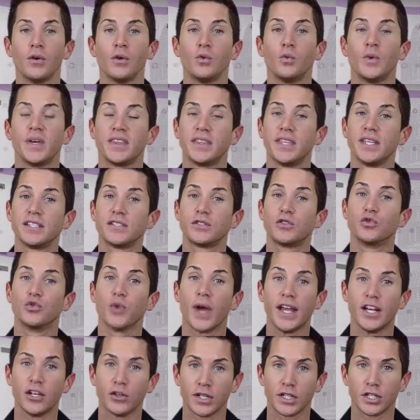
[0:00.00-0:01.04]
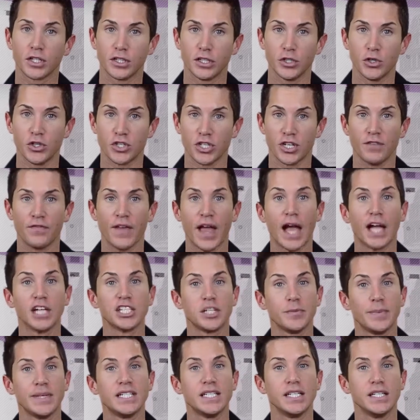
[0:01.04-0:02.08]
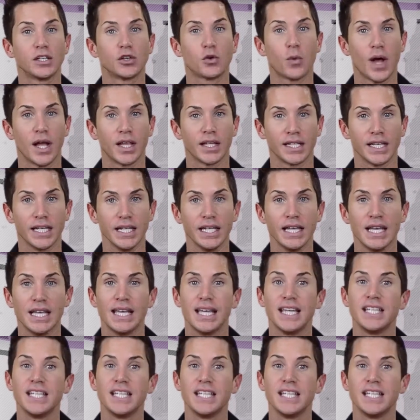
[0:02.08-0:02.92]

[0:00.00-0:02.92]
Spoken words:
With this greater inclusion of LGBT equality